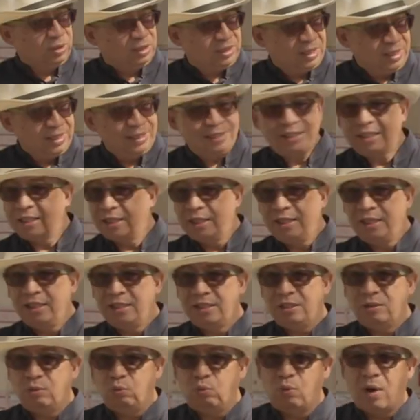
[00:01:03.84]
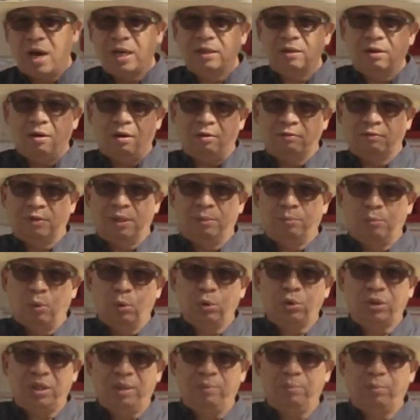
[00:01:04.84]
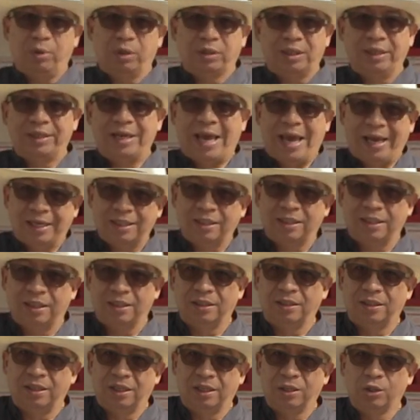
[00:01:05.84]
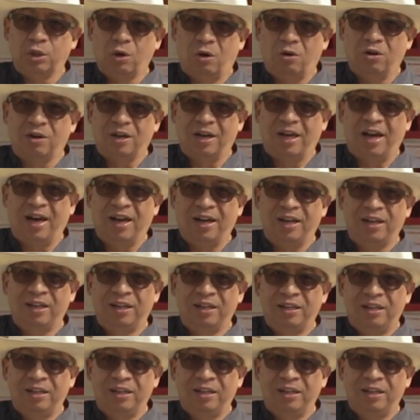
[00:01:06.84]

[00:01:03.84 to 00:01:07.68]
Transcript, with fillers: This is one of the most important axes in Songkhla.